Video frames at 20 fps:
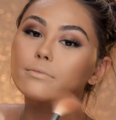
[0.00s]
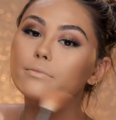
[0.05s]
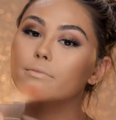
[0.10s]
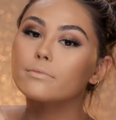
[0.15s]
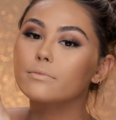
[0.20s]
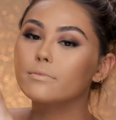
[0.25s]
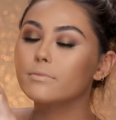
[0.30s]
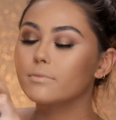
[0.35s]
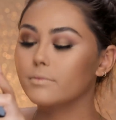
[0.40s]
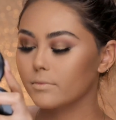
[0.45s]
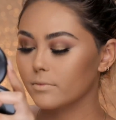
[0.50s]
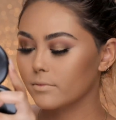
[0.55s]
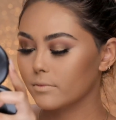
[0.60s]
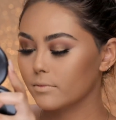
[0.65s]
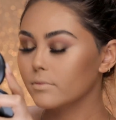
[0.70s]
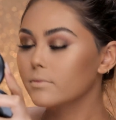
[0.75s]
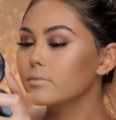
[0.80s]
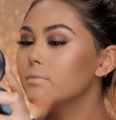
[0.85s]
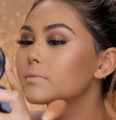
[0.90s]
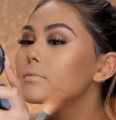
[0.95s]
in this
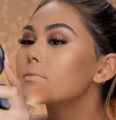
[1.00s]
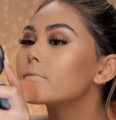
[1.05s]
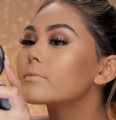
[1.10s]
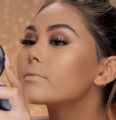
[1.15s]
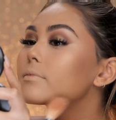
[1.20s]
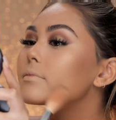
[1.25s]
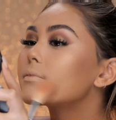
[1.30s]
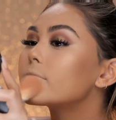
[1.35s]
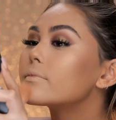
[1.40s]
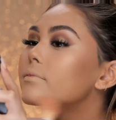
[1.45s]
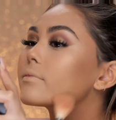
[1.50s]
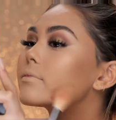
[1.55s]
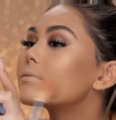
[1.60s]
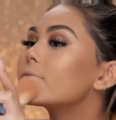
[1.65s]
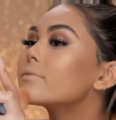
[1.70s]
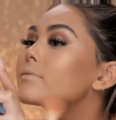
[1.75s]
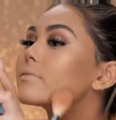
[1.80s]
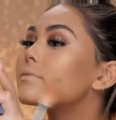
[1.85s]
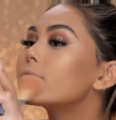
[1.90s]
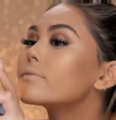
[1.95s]
tutorial. Once we're looking
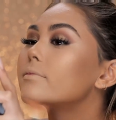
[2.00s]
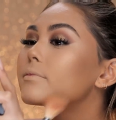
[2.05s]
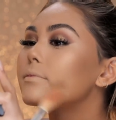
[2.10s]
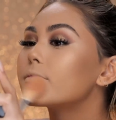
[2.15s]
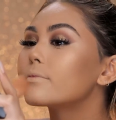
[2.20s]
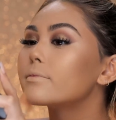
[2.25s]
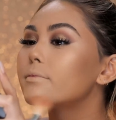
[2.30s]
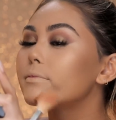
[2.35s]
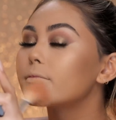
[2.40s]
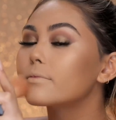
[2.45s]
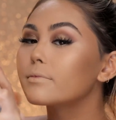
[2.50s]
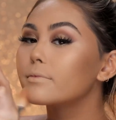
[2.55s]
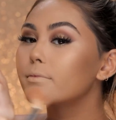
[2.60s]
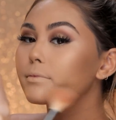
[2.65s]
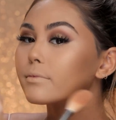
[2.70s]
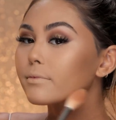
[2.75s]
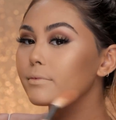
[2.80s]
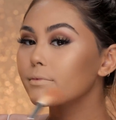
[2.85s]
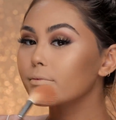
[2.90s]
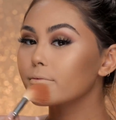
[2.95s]
bronzed and
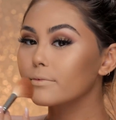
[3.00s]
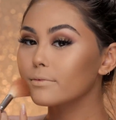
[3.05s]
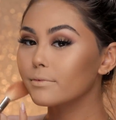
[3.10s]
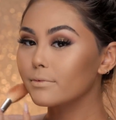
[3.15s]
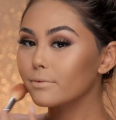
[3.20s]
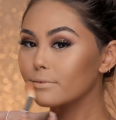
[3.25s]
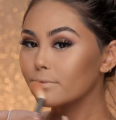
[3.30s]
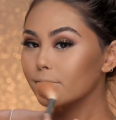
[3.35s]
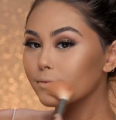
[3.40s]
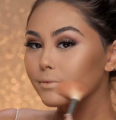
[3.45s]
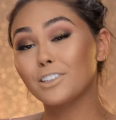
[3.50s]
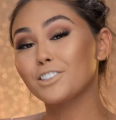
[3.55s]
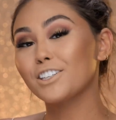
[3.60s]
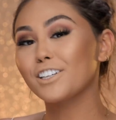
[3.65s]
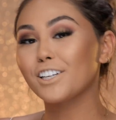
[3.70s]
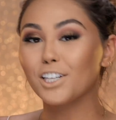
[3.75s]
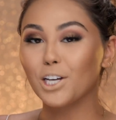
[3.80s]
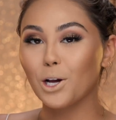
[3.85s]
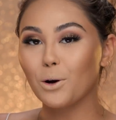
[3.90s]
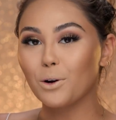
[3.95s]
beautiful, I'm actually
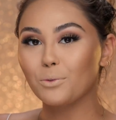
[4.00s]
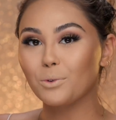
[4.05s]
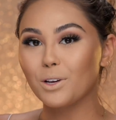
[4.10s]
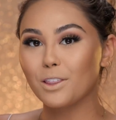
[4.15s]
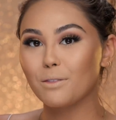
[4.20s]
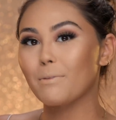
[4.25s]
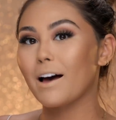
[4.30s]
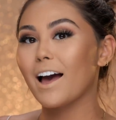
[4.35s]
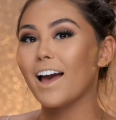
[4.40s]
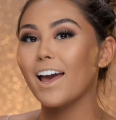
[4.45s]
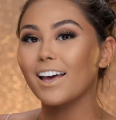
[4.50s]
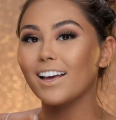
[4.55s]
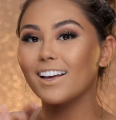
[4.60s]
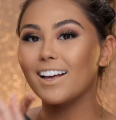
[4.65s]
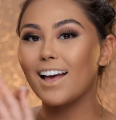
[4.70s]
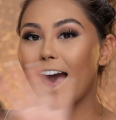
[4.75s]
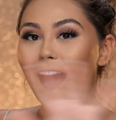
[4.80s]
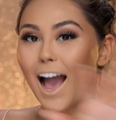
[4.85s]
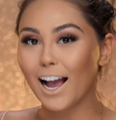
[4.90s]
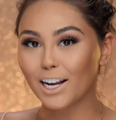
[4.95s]
gonna go in with my
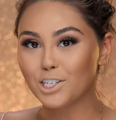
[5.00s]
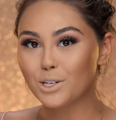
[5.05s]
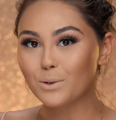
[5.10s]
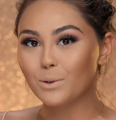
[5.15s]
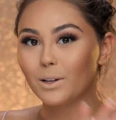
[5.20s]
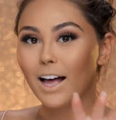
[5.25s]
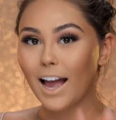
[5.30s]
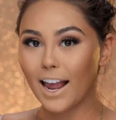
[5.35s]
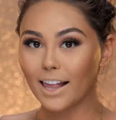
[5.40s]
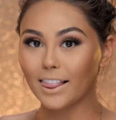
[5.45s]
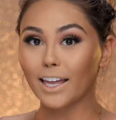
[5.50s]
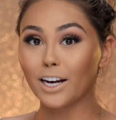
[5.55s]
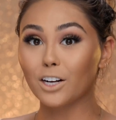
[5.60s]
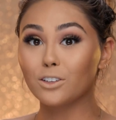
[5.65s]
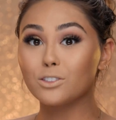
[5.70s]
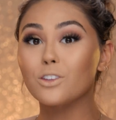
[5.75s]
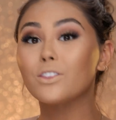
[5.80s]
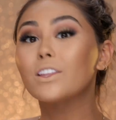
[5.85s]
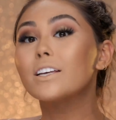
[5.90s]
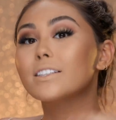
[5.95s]
actual highlighter.
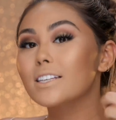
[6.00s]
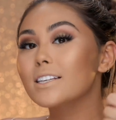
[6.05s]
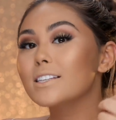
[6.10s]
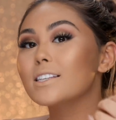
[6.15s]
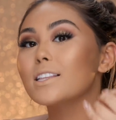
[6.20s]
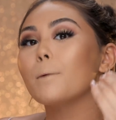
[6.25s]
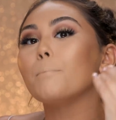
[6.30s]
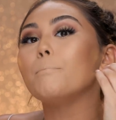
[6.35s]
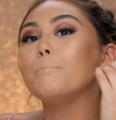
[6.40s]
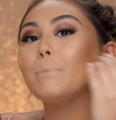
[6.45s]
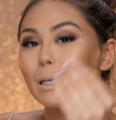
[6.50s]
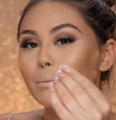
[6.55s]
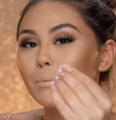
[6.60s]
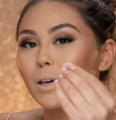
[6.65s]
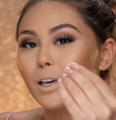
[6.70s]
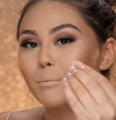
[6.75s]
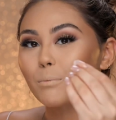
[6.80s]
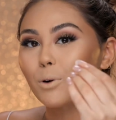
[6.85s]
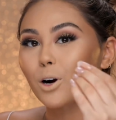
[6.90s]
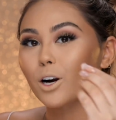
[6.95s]
So this is the
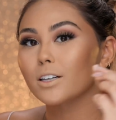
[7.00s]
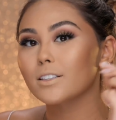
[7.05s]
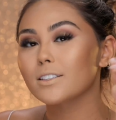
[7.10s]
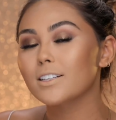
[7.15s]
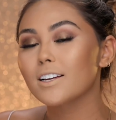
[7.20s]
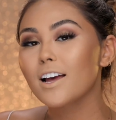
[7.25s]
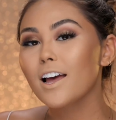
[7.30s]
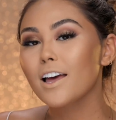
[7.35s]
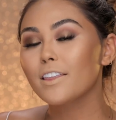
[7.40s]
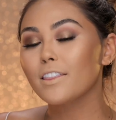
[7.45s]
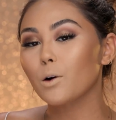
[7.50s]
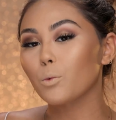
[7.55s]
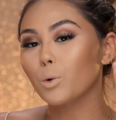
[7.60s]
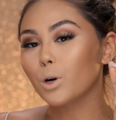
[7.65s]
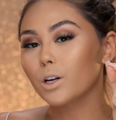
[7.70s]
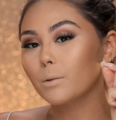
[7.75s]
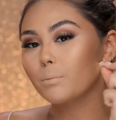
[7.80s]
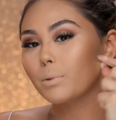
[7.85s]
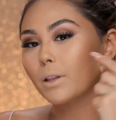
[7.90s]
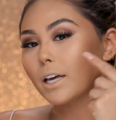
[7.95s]
beaming part that we're
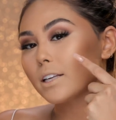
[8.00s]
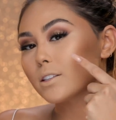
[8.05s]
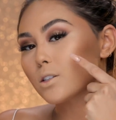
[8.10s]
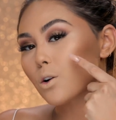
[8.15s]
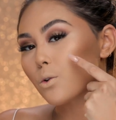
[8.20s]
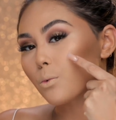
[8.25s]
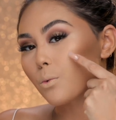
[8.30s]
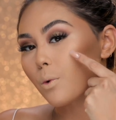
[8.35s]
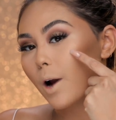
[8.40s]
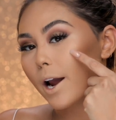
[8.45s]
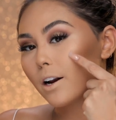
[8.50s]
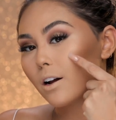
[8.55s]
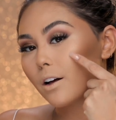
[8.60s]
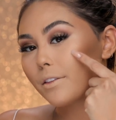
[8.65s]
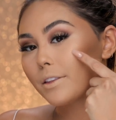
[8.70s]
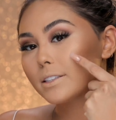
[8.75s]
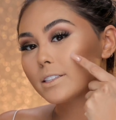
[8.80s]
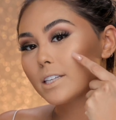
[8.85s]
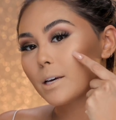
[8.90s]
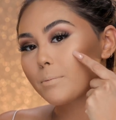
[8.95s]
gonna place right
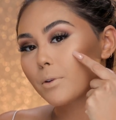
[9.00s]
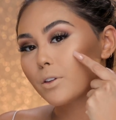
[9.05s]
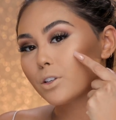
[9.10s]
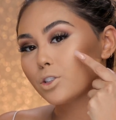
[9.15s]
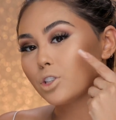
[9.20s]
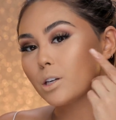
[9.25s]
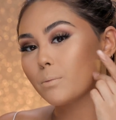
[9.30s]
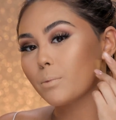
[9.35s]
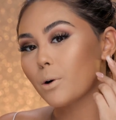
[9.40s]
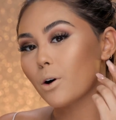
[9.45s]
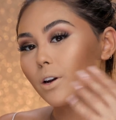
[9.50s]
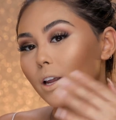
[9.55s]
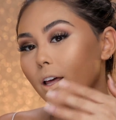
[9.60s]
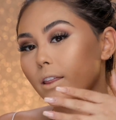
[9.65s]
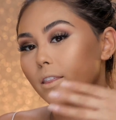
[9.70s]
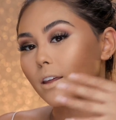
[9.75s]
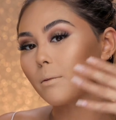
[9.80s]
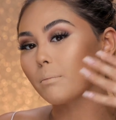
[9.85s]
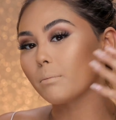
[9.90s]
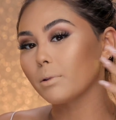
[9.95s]
on the tip of the cheekbone
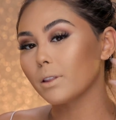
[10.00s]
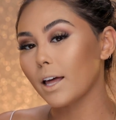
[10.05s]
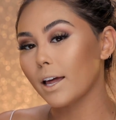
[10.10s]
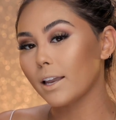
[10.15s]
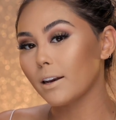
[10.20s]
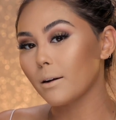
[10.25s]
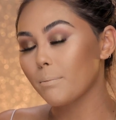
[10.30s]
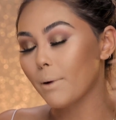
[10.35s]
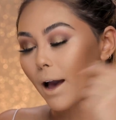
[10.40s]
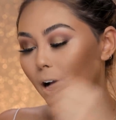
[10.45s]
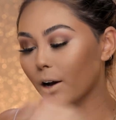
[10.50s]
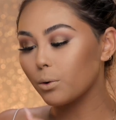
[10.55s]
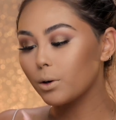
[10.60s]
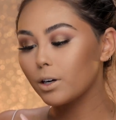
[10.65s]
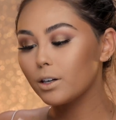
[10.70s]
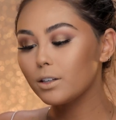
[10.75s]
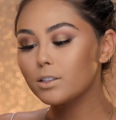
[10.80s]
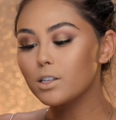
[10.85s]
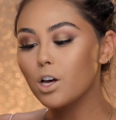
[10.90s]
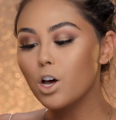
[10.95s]
and then blend
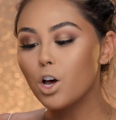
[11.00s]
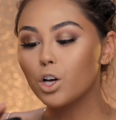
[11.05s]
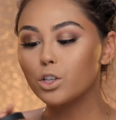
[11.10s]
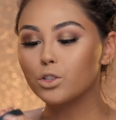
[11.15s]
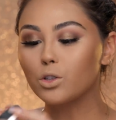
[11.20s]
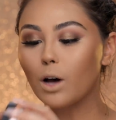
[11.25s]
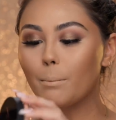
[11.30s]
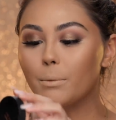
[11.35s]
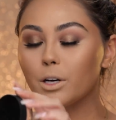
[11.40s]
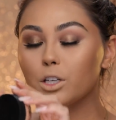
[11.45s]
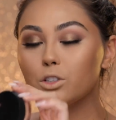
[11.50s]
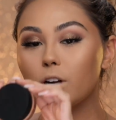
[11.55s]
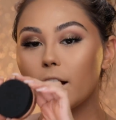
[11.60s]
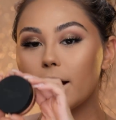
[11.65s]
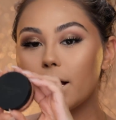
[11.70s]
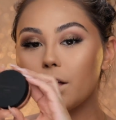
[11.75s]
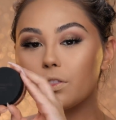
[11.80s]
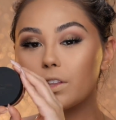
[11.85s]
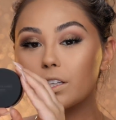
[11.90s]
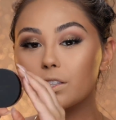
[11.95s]
backwards. So I'm gonna
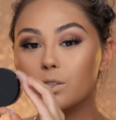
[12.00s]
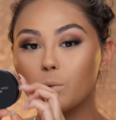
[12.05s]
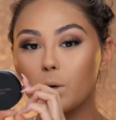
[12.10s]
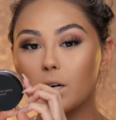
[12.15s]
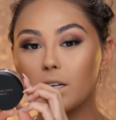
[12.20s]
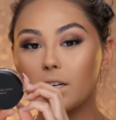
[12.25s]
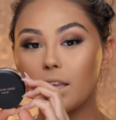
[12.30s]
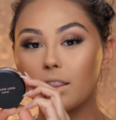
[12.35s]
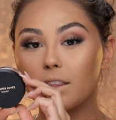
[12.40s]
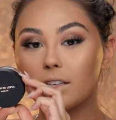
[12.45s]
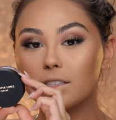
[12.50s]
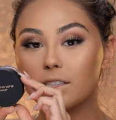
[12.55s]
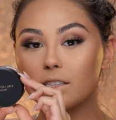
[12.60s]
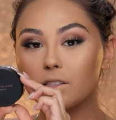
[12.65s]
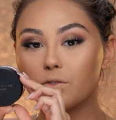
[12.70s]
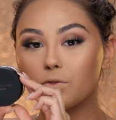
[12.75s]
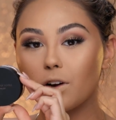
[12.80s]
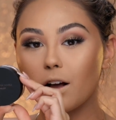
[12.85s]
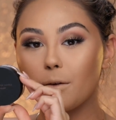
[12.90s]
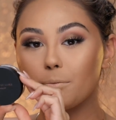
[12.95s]
try out this one. This
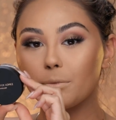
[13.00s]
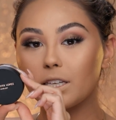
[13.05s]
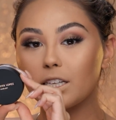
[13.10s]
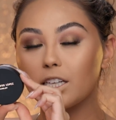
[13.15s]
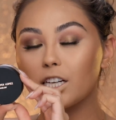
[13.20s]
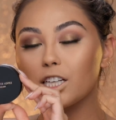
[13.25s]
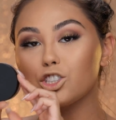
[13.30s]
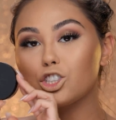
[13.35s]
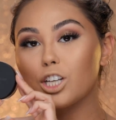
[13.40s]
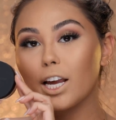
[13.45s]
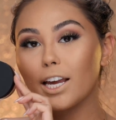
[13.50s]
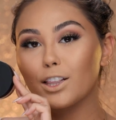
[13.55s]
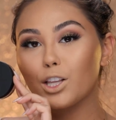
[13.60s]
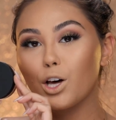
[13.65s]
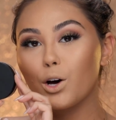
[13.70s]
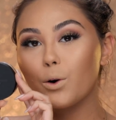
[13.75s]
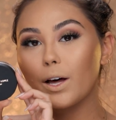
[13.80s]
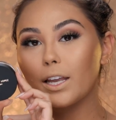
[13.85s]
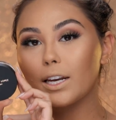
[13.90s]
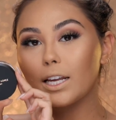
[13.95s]
is from the
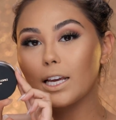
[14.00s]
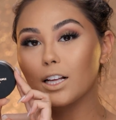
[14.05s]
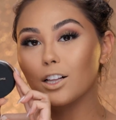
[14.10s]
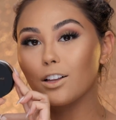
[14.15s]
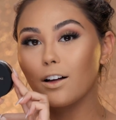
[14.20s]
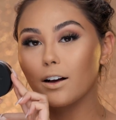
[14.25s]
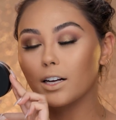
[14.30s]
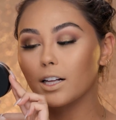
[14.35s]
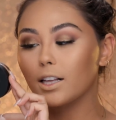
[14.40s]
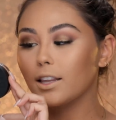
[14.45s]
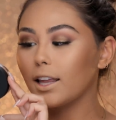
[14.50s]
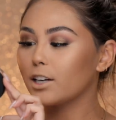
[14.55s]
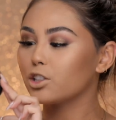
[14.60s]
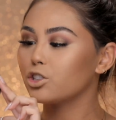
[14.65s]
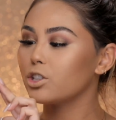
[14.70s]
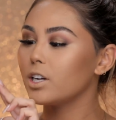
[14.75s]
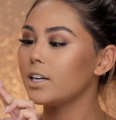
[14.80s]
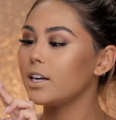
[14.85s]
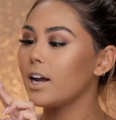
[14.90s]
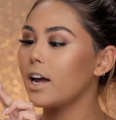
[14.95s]
JLo and Inglot
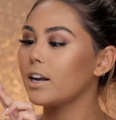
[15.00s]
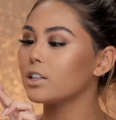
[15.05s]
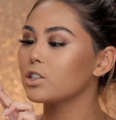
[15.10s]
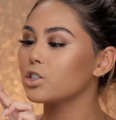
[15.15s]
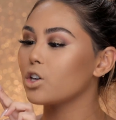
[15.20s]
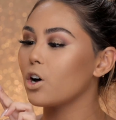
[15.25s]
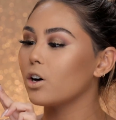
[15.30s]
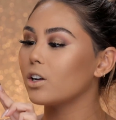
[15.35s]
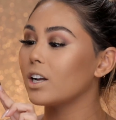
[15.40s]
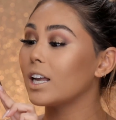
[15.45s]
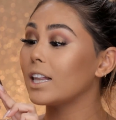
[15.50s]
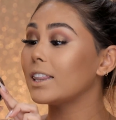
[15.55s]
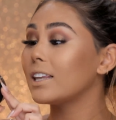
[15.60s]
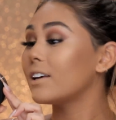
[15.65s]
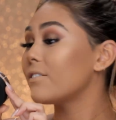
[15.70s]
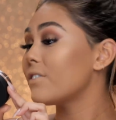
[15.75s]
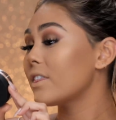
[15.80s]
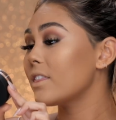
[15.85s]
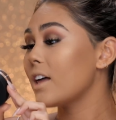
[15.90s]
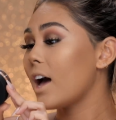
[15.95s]
collection, and it's called
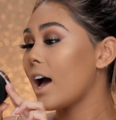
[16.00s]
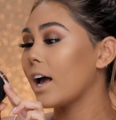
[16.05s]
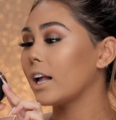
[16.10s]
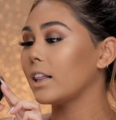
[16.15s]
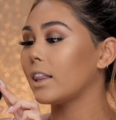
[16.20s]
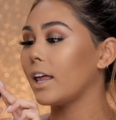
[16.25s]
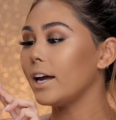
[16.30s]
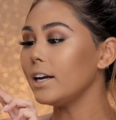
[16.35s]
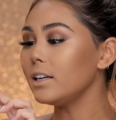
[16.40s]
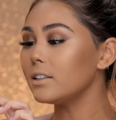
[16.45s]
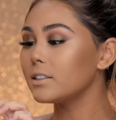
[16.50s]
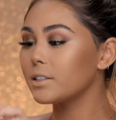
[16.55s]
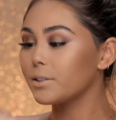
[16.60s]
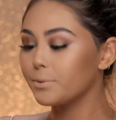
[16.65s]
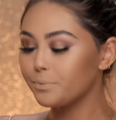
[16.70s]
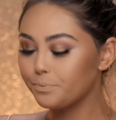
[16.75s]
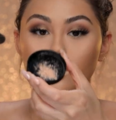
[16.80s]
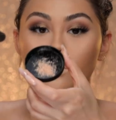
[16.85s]
Live in the Highlight.